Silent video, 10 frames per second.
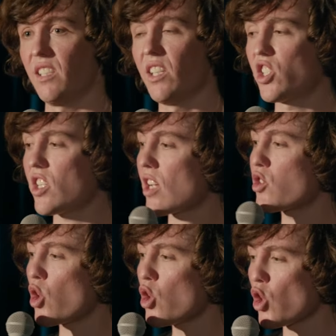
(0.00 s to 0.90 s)
She said,
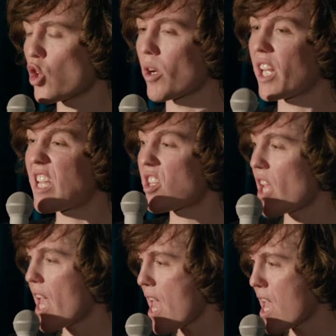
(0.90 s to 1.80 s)
do you want to eat an
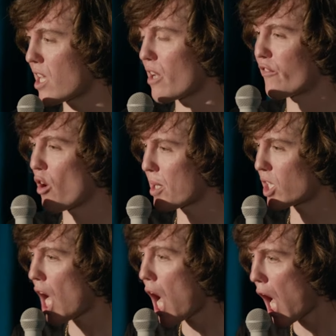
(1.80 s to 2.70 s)
egg from a
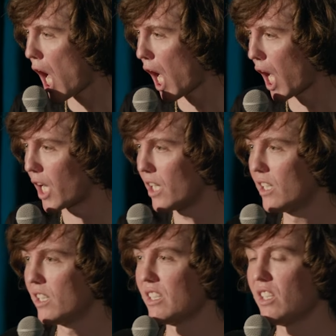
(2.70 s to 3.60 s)
car?
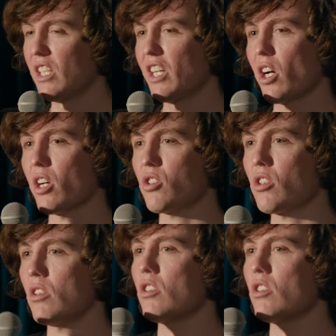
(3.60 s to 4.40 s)
I said,